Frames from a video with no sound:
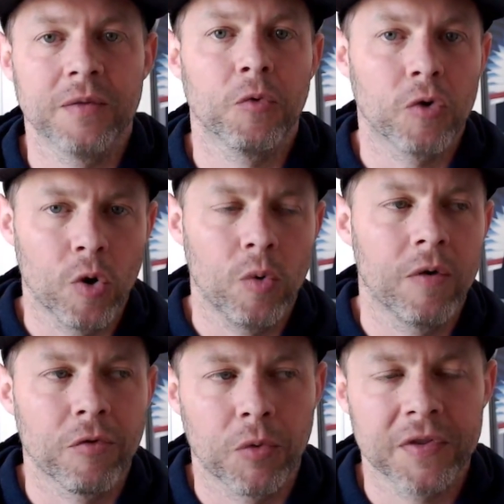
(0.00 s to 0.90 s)
And we'll go
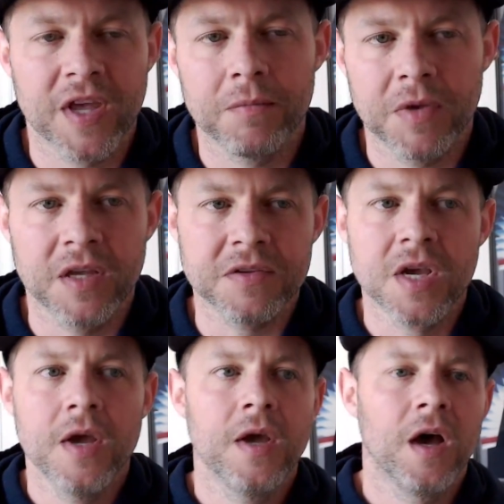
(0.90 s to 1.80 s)
over what that
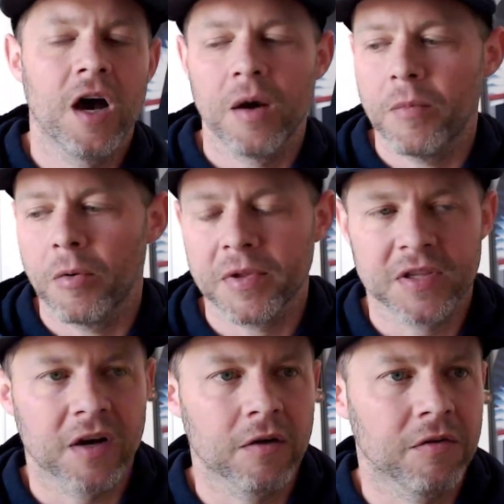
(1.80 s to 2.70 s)
means
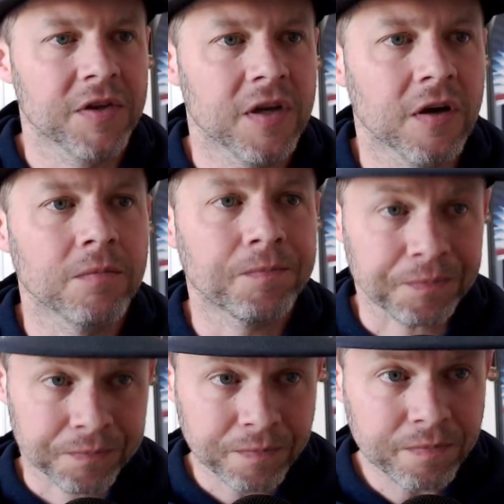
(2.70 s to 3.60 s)
momentarily here.
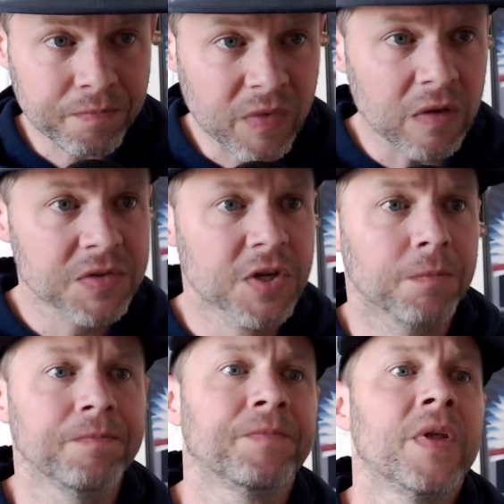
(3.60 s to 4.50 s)
So